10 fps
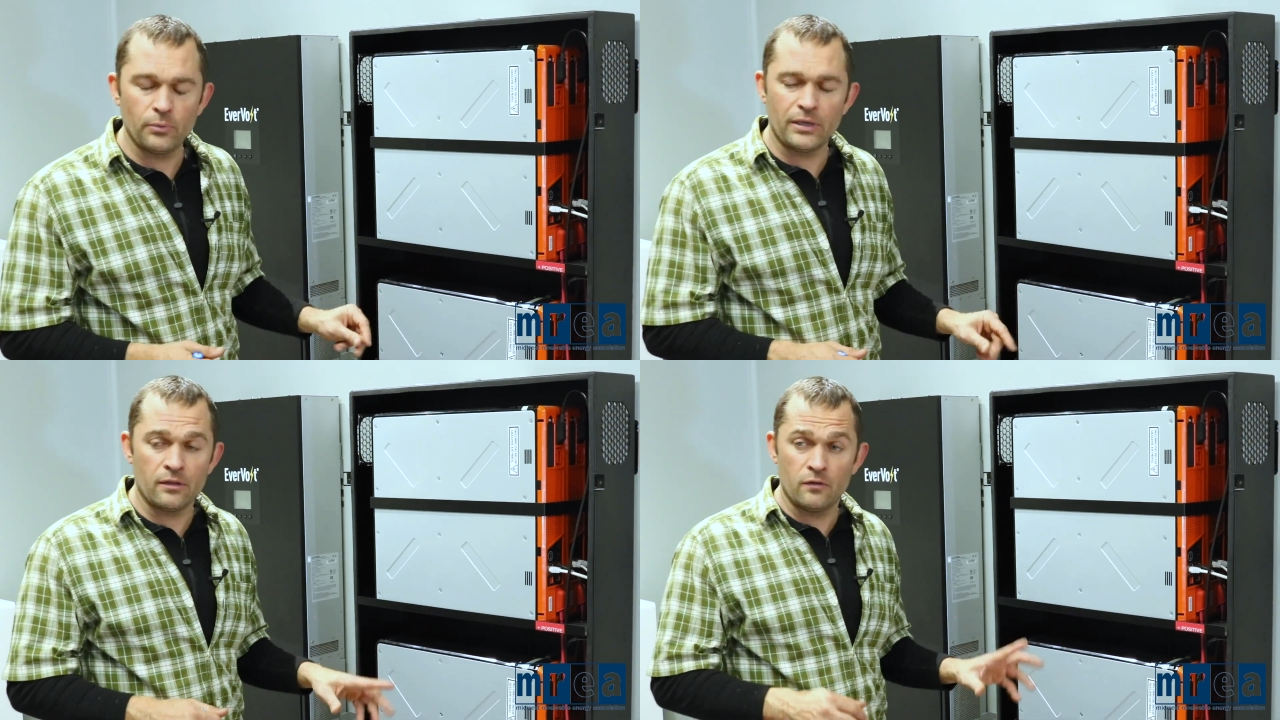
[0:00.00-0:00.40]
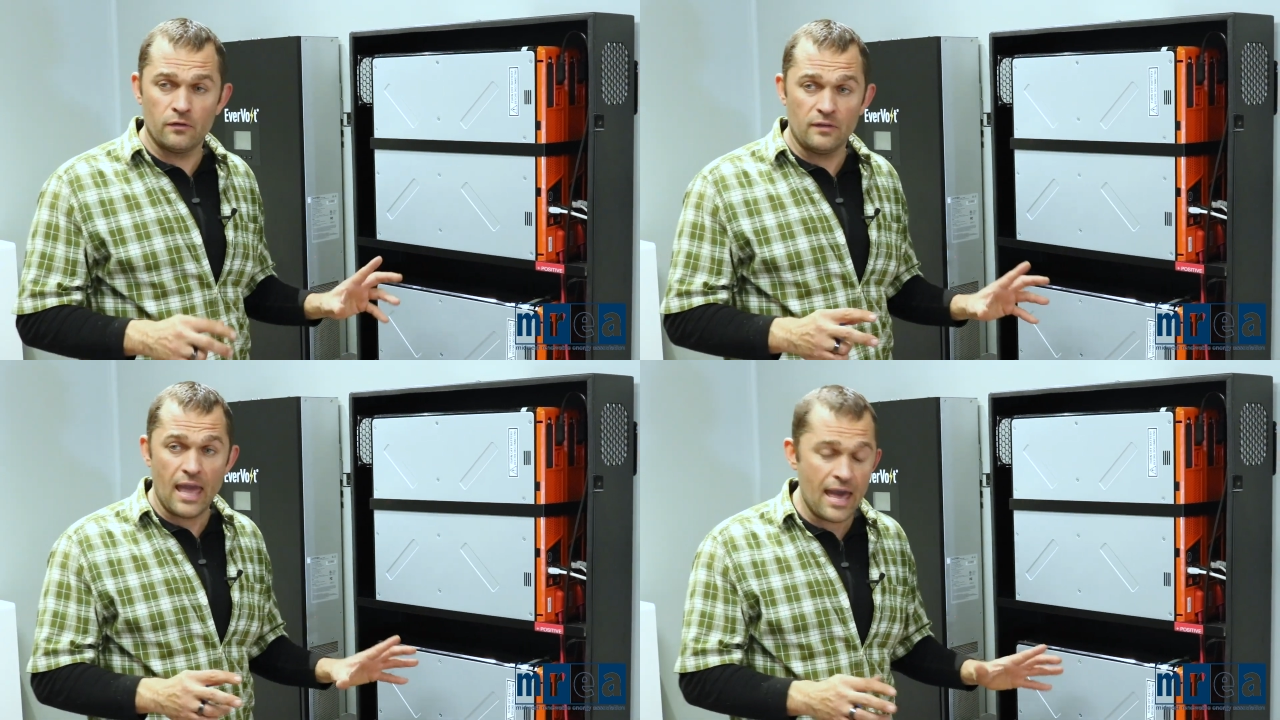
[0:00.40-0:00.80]
but we can
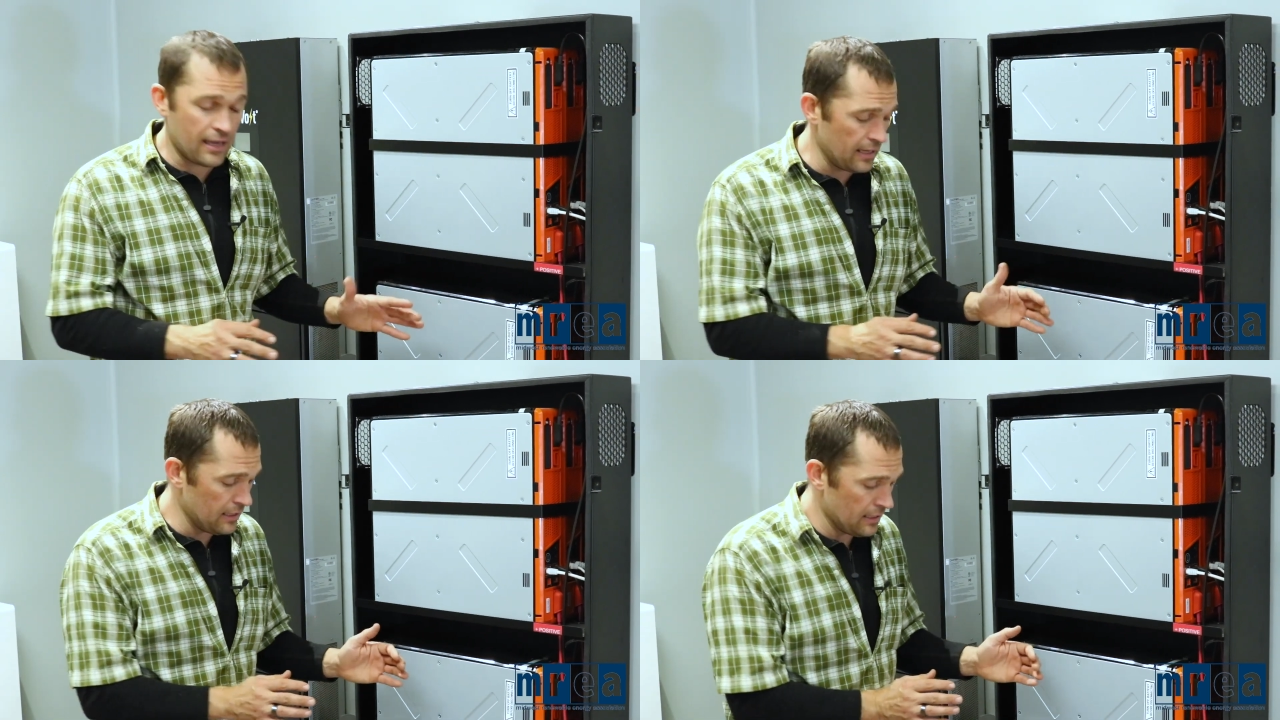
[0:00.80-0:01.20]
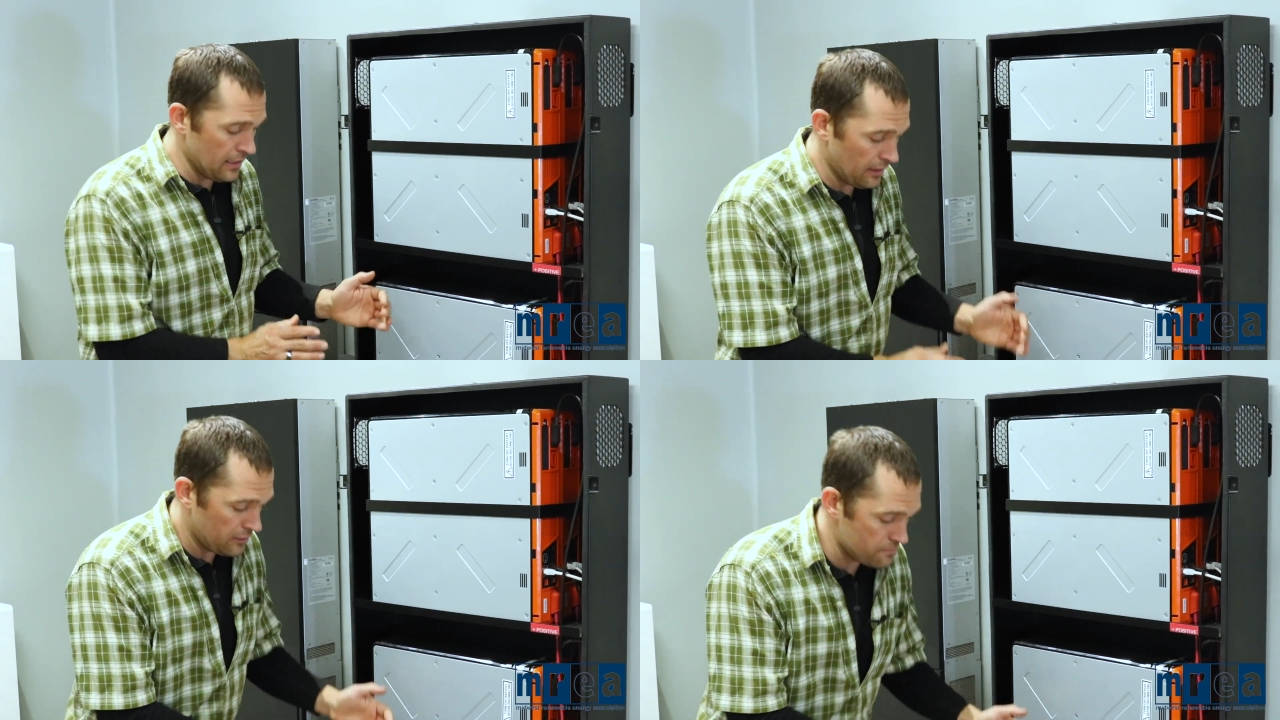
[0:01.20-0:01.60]
stack it
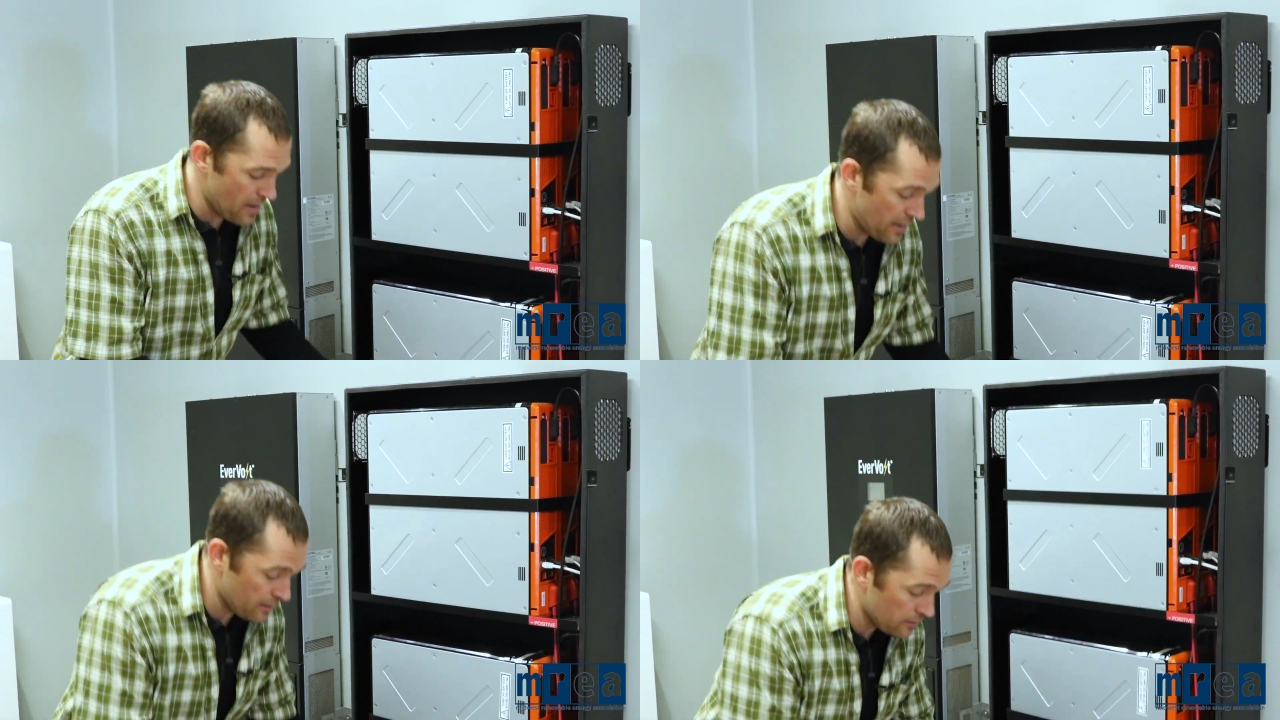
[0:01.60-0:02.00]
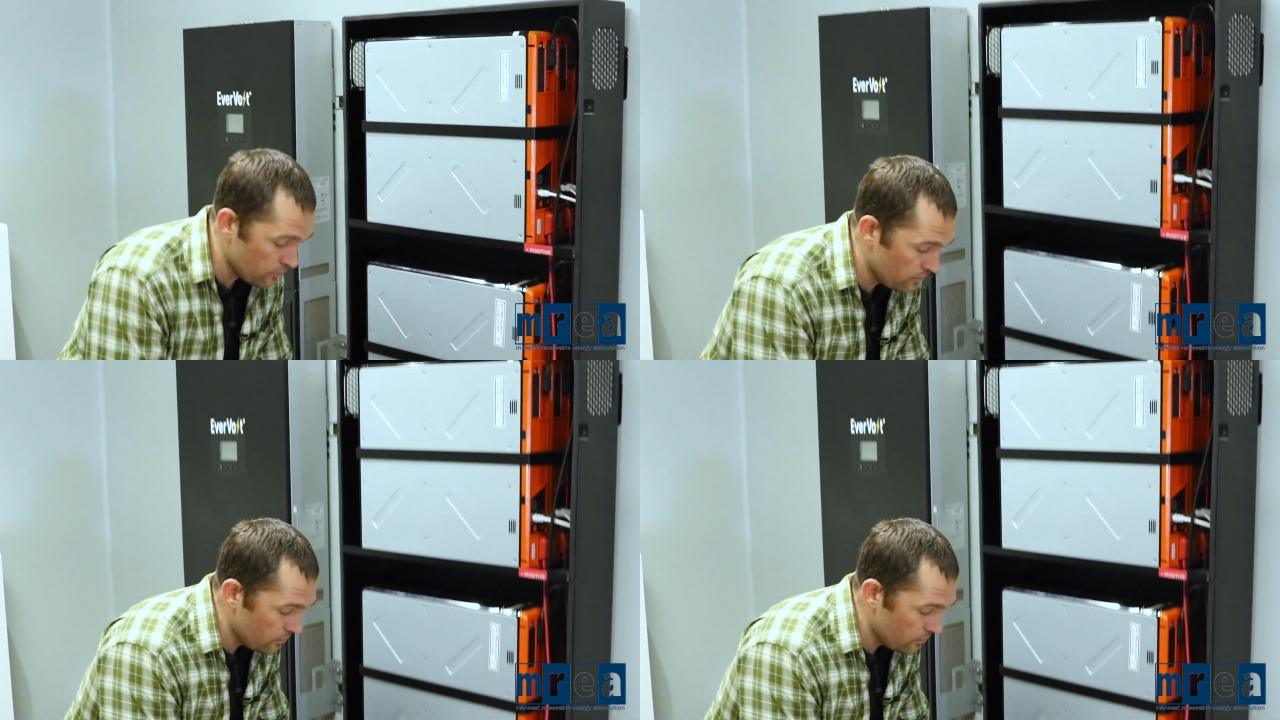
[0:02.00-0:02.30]
and expand